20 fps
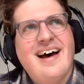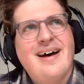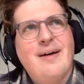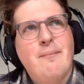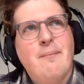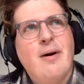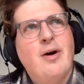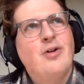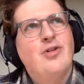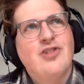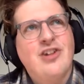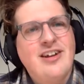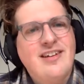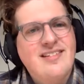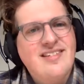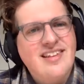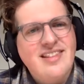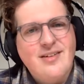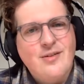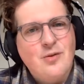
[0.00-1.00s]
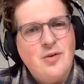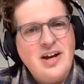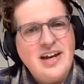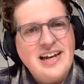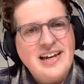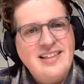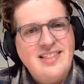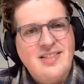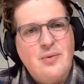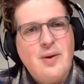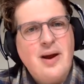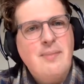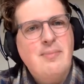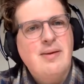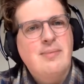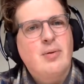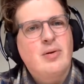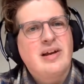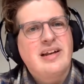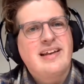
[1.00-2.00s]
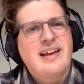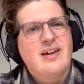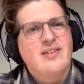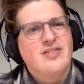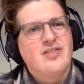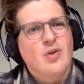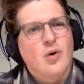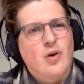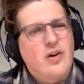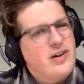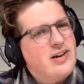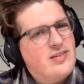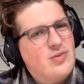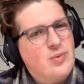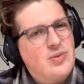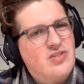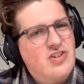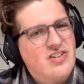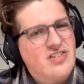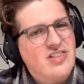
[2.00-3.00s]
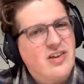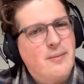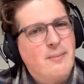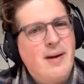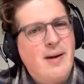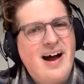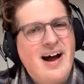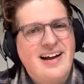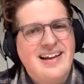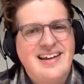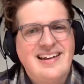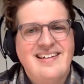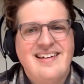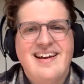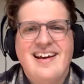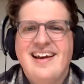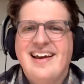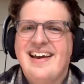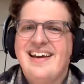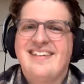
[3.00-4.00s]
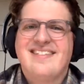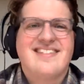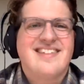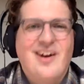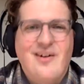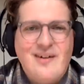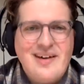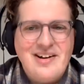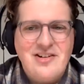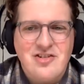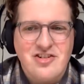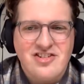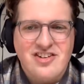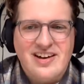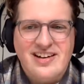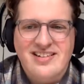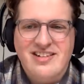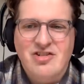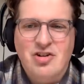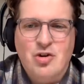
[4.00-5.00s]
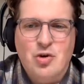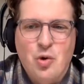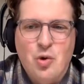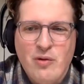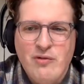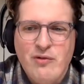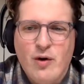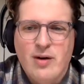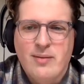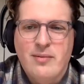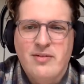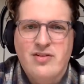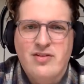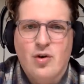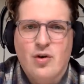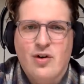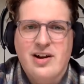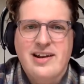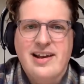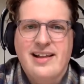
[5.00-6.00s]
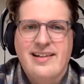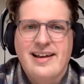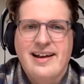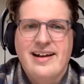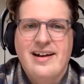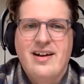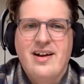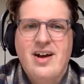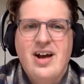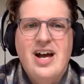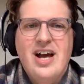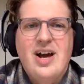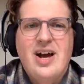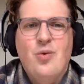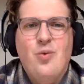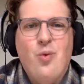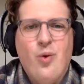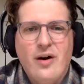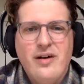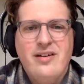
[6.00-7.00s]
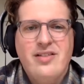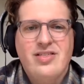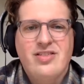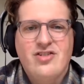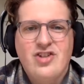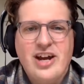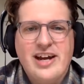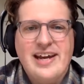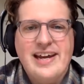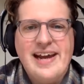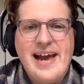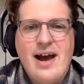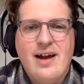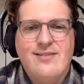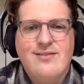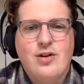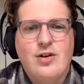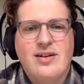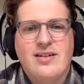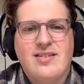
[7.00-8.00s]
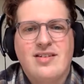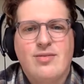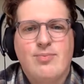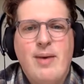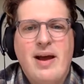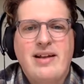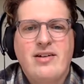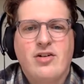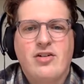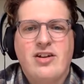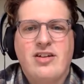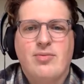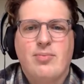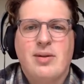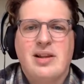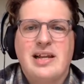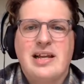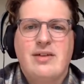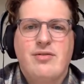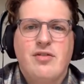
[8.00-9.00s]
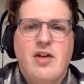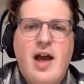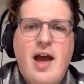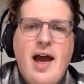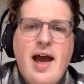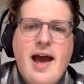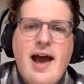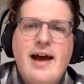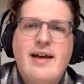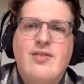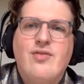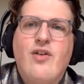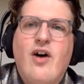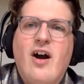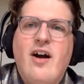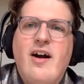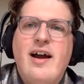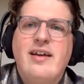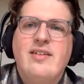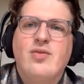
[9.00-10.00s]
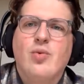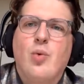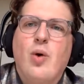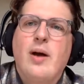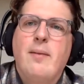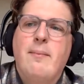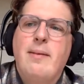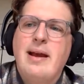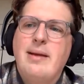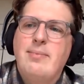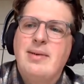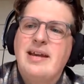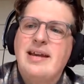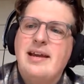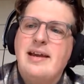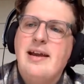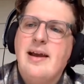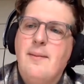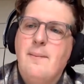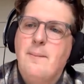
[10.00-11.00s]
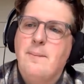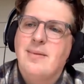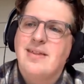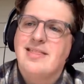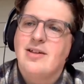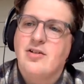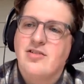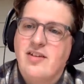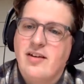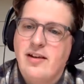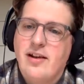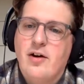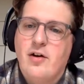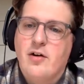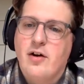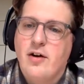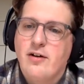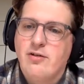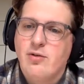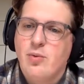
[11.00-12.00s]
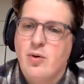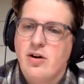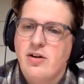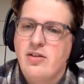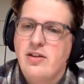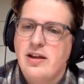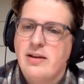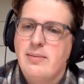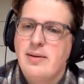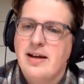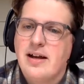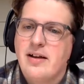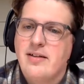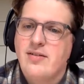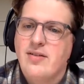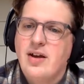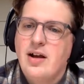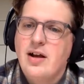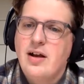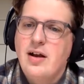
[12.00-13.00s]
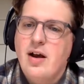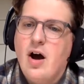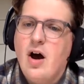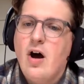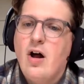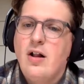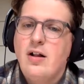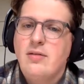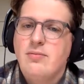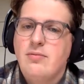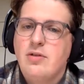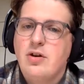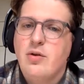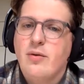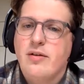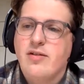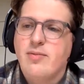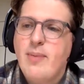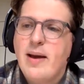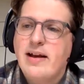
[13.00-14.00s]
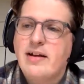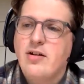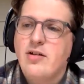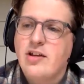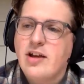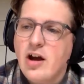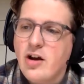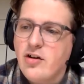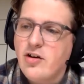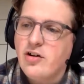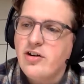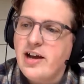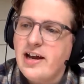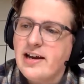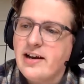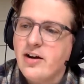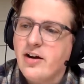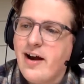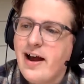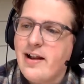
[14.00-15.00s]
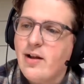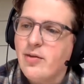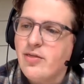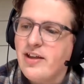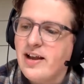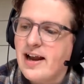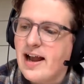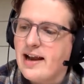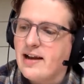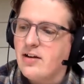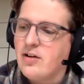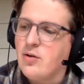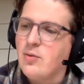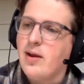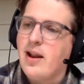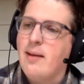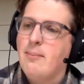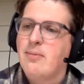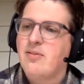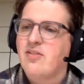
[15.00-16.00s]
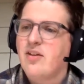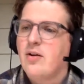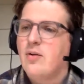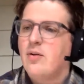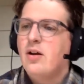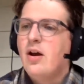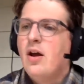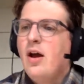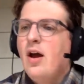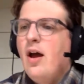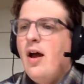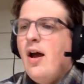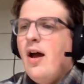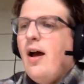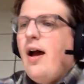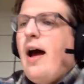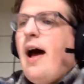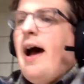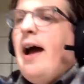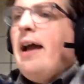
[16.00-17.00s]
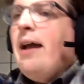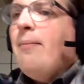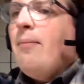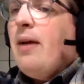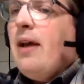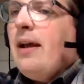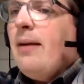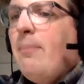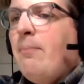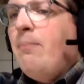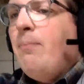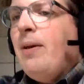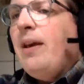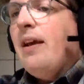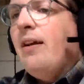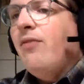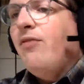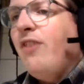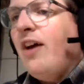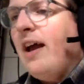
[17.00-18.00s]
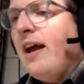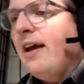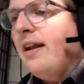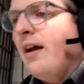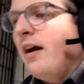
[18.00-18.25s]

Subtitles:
motions in the ring, the way people can tell stories with just their body. It's so interesting, such a cool form of storytelling. Worth checking out if you can suspend your disbelief. As far as what may be mythos and logos worthy, because all due respect to The Undertaker, I don't think I could do an episode. I am a big fan